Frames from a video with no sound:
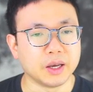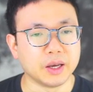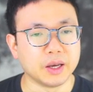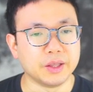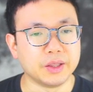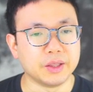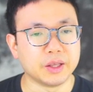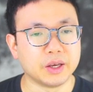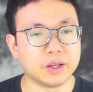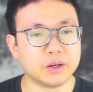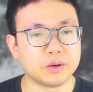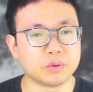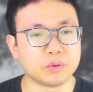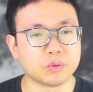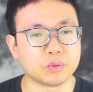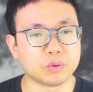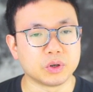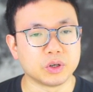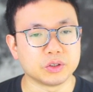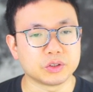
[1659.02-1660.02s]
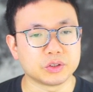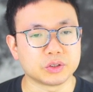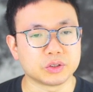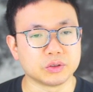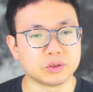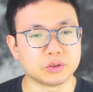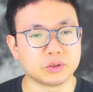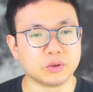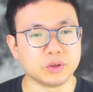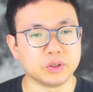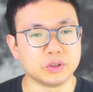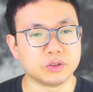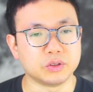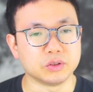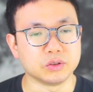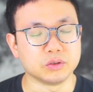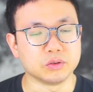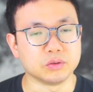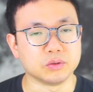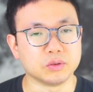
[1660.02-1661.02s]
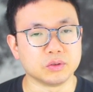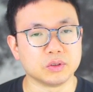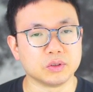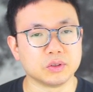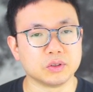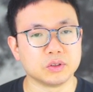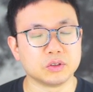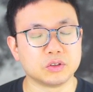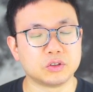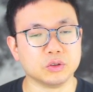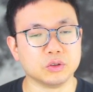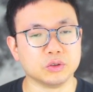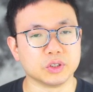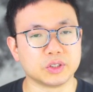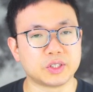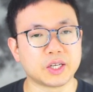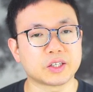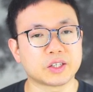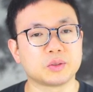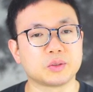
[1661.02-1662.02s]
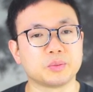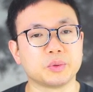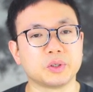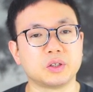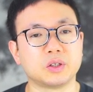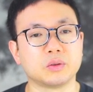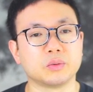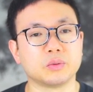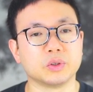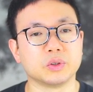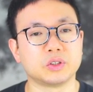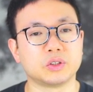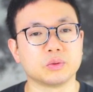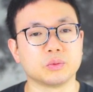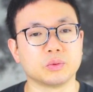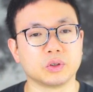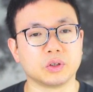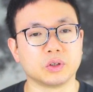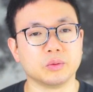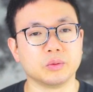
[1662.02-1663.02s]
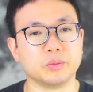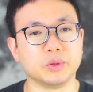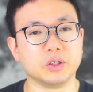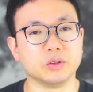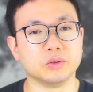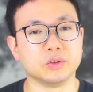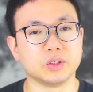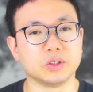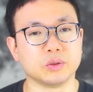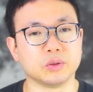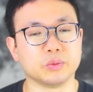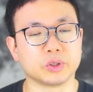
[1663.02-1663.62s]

And then we're also going to choose a text splitter, which we're going to be using the